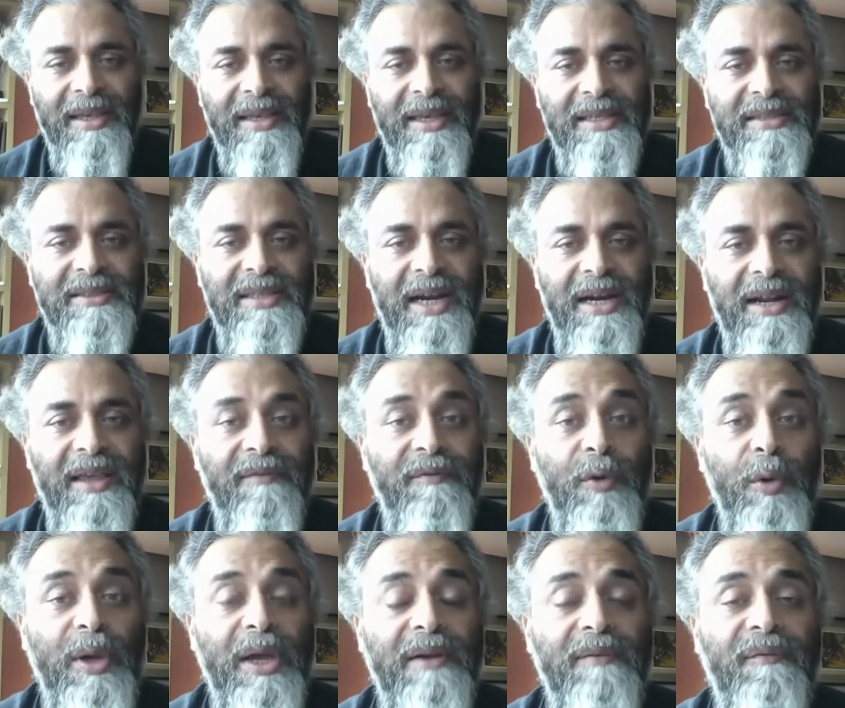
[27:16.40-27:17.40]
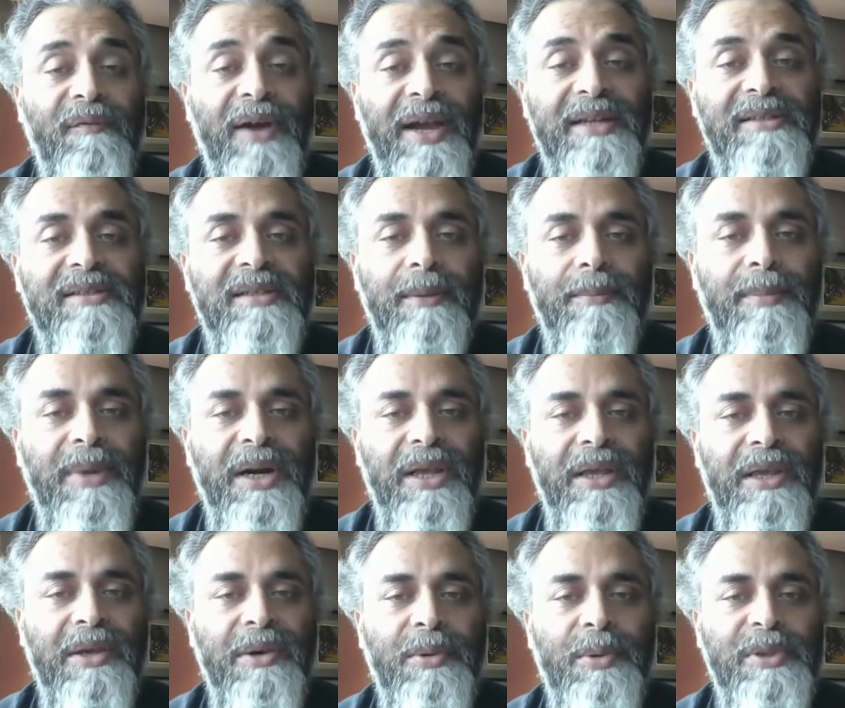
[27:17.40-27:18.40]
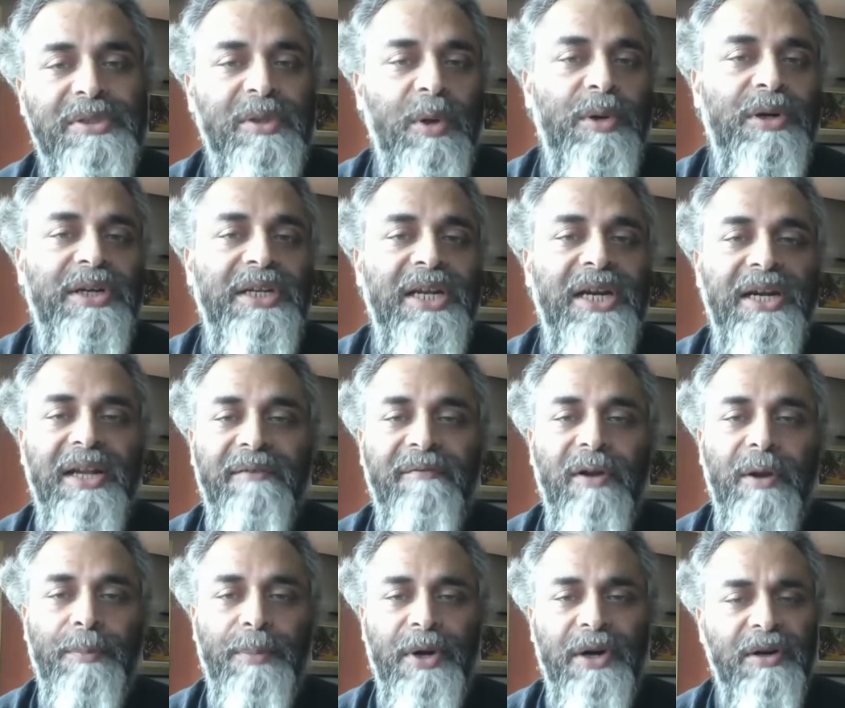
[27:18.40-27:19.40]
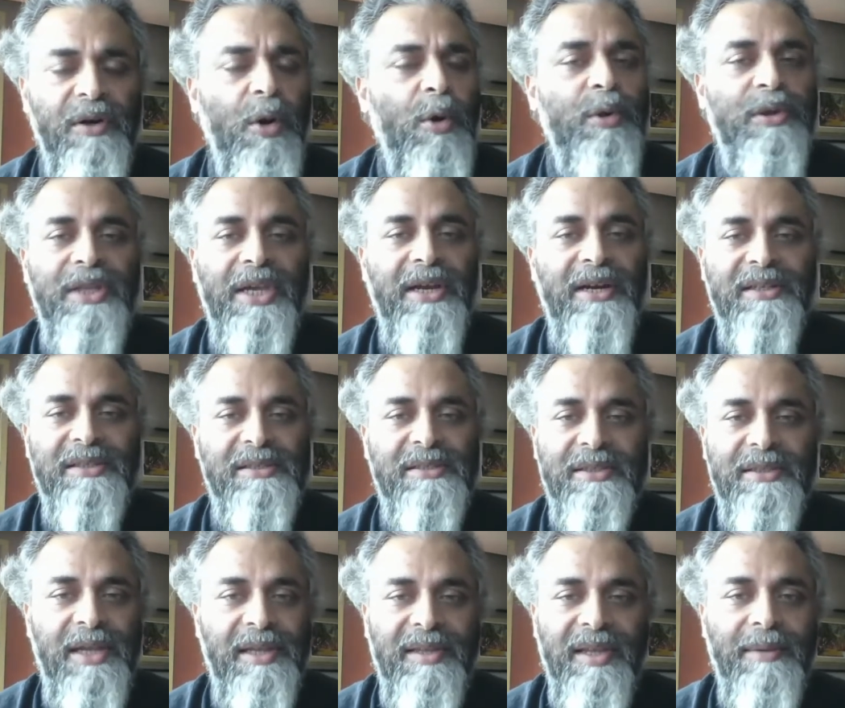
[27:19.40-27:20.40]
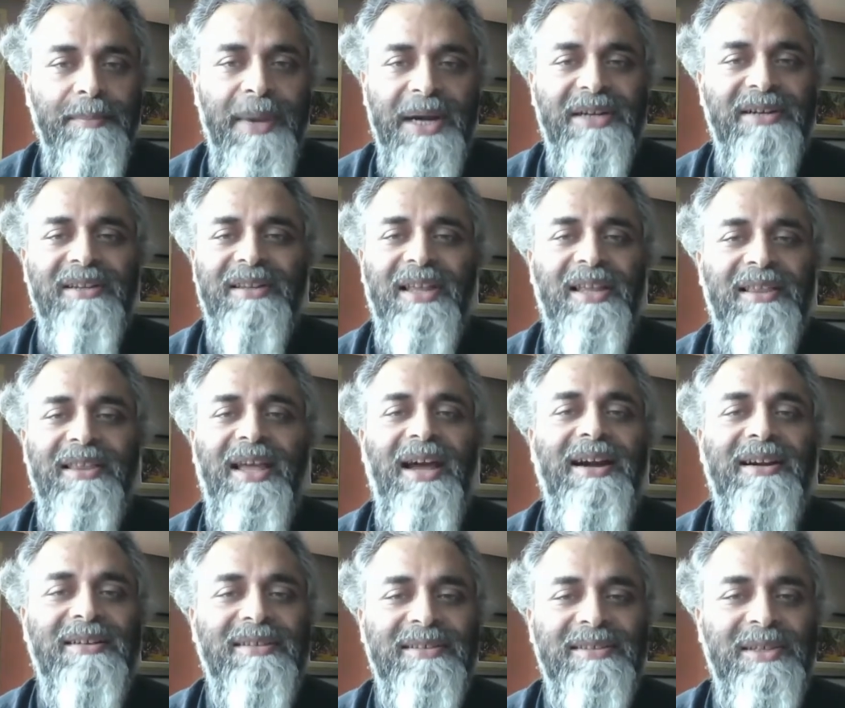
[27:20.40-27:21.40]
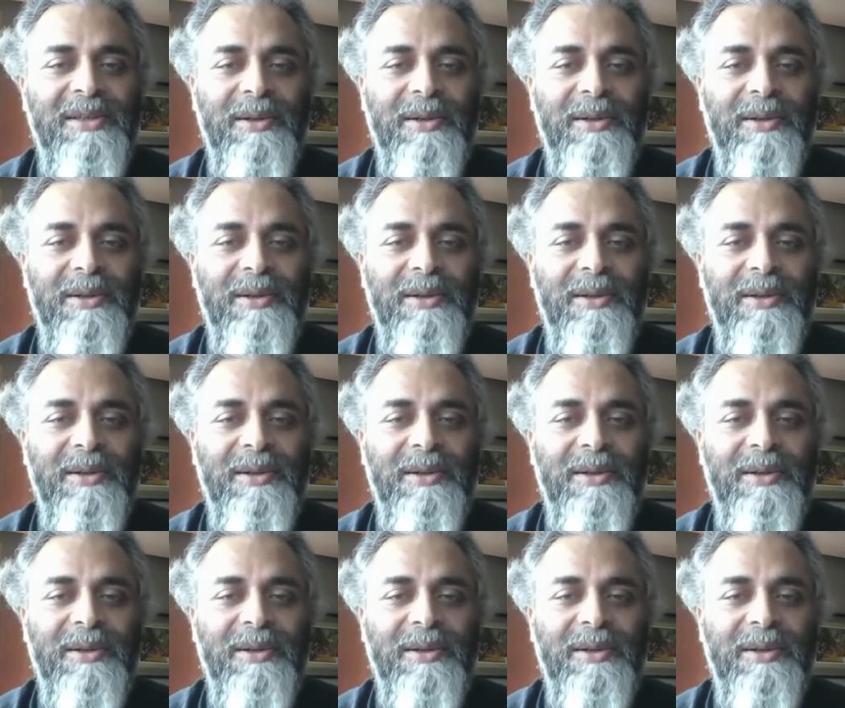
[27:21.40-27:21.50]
thing is that if you can find somebody who is already a developer, oh, there is nothing better than that.